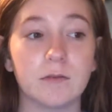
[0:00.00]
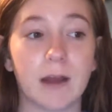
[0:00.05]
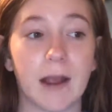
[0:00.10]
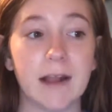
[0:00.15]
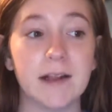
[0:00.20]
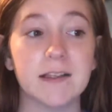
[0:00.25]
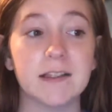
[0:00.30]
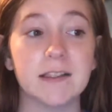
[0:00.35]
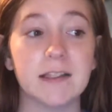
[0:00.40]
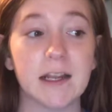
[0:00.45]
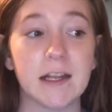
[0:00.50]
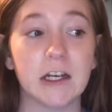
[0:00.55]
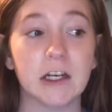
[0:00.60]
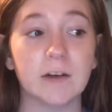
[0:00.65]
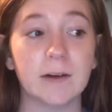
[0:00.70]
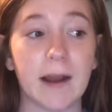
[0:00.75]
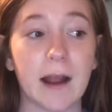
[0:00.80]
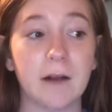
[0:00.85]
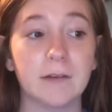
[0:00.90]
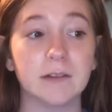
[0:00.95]
I stayed
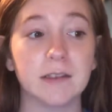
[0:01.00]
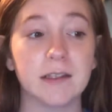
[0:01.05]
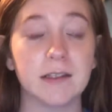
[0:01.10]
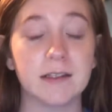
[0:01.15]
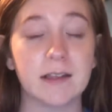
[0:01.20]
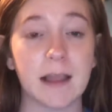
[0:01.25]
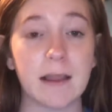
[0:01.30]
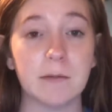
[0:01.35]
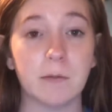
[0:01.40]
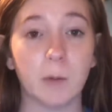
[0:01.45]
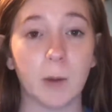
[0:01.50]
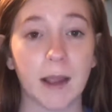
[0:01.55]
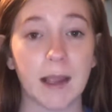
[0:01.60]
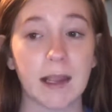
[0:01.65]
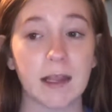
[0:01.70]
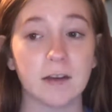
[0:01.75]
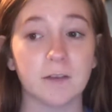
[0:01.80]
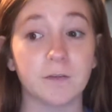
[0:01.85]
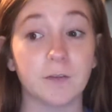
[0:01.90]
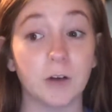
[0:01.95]
around the same
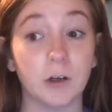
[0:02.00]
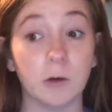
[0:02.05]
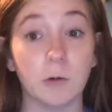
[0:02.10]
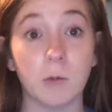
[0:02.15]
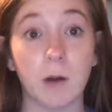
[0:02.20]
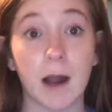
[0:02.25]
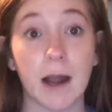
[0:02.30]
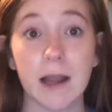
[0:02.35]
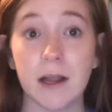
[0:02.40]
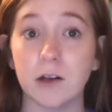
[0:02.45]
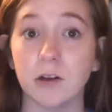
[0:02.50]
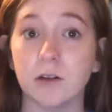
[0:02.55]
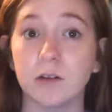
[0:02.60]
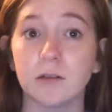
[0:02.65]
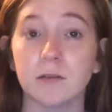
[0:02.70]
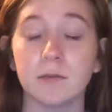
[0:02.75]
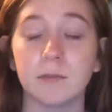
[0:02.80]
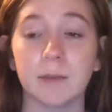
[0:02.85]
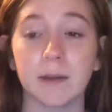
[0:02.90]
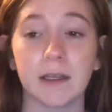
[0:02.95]
weight for a
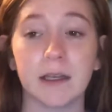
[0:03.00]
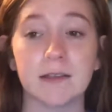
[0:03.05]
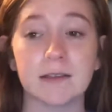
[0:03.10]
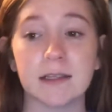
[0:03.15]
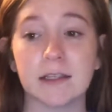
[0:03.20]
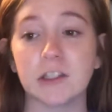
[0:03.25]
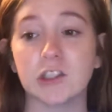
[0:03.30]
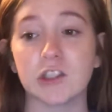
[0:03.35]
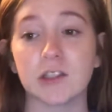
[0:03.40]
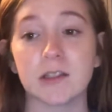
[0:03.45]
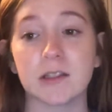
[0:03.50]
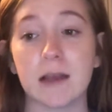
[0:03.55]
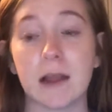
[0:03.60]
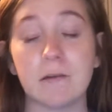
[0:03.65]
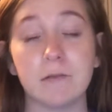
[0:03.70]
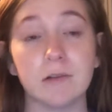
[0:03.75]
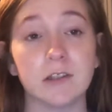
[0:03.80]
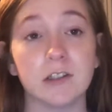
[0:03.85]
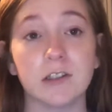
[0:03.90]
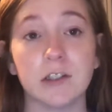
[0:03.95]
while because
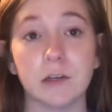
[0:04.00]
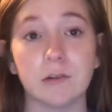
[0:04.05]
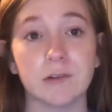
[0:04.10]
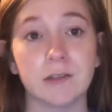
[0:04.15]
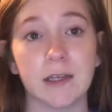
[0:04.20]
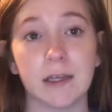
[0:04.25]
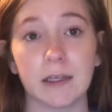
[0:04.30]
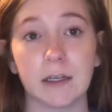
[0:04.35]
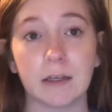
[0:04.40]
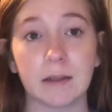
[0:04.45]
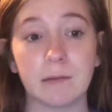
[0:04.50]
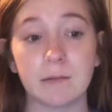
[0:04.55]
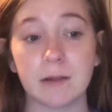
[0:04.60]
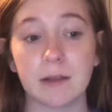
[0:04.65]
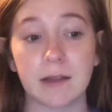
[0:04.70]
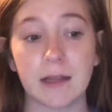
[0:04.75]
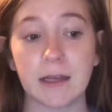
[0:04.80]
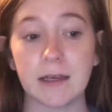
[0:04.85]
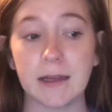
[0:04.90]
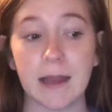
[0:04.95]
I was so sick and I couldn't
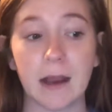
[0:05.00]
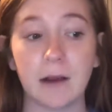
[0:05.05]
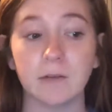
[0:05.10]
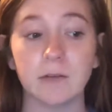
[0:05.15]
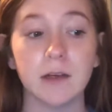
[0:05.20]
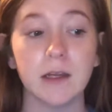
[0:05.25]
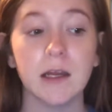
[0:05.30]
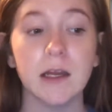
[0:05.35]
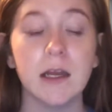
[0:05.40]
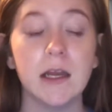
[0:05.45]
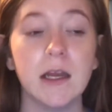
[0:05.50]
keep anything down.